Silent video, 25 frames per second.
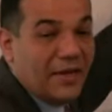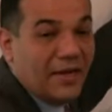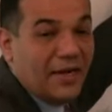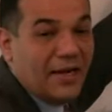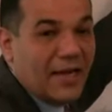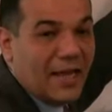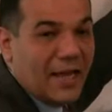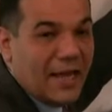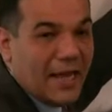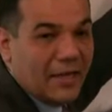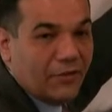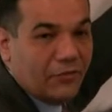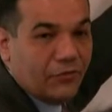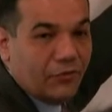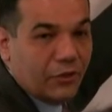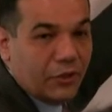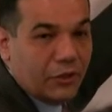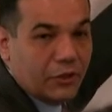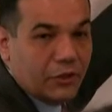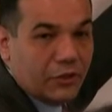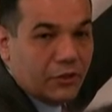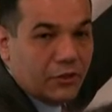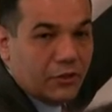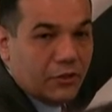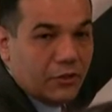real
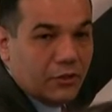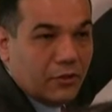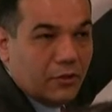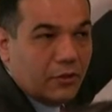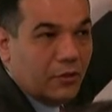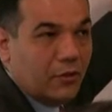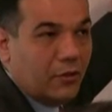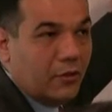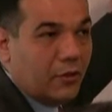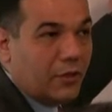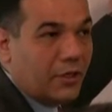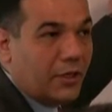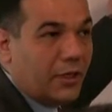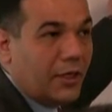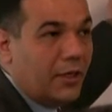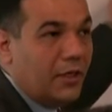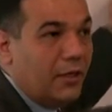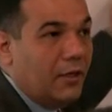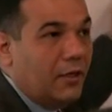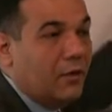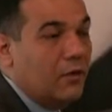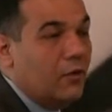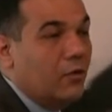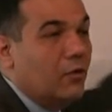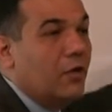address,
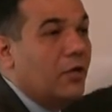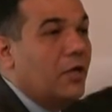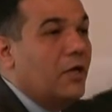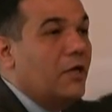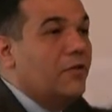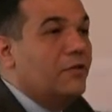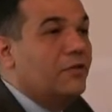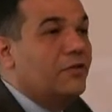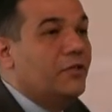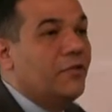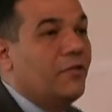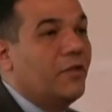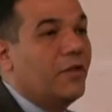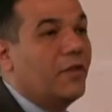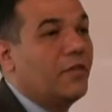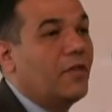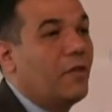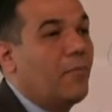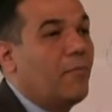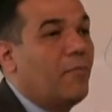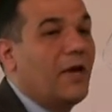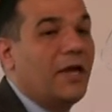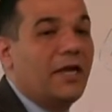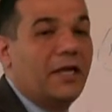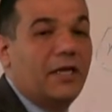okay, in sending
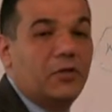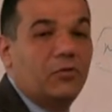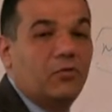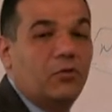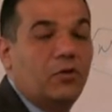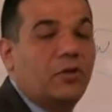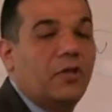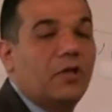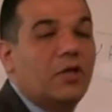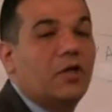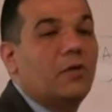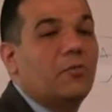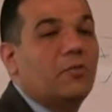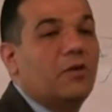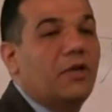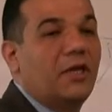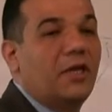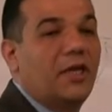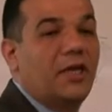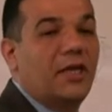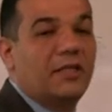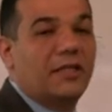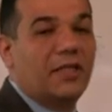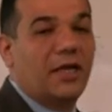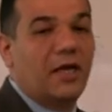the packet when they
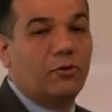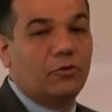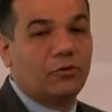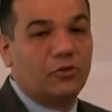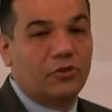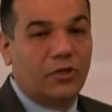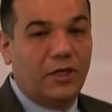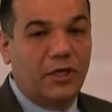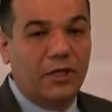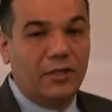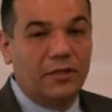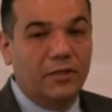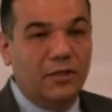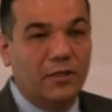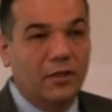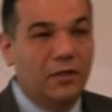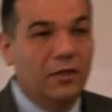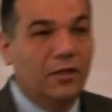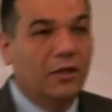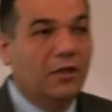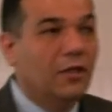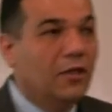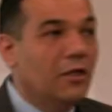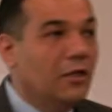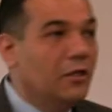communicate outside.
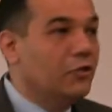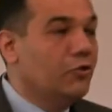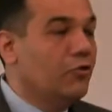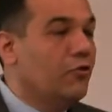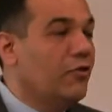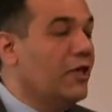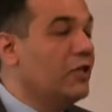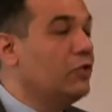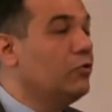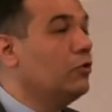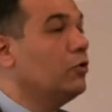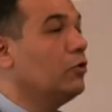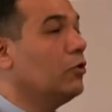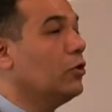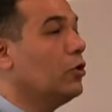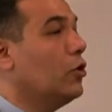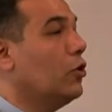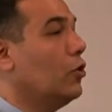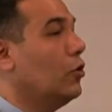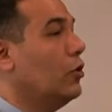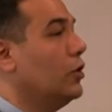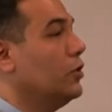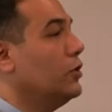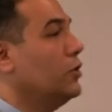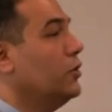So that's what we
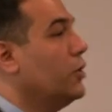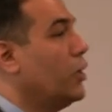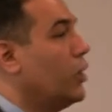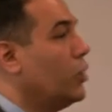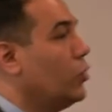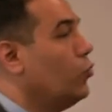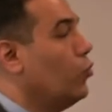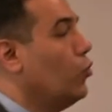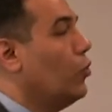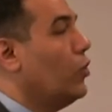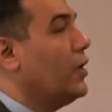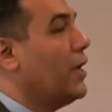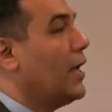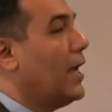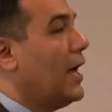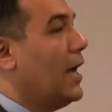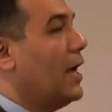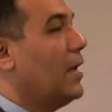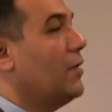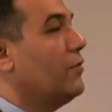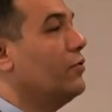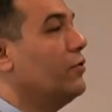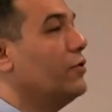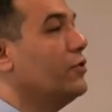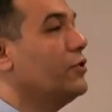call it, network
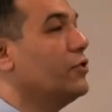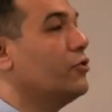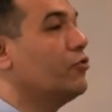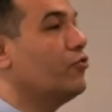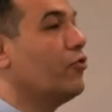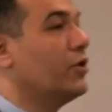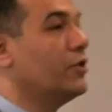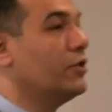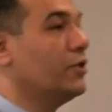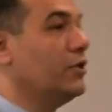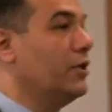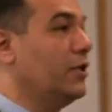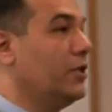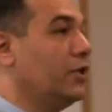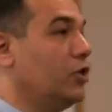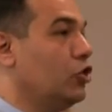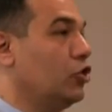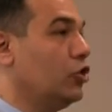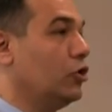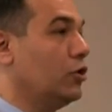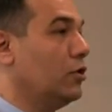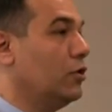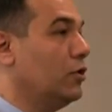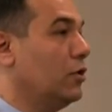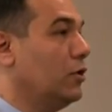address
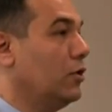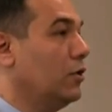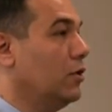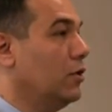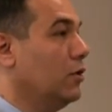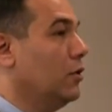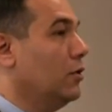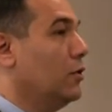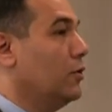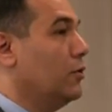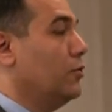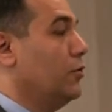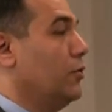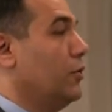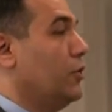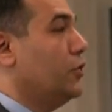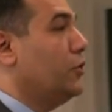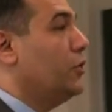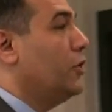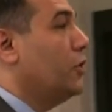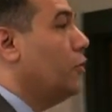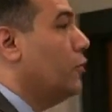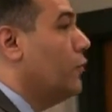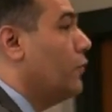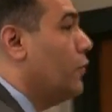translation. So
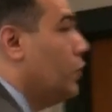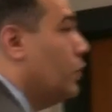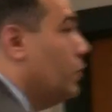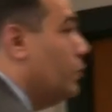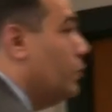instead of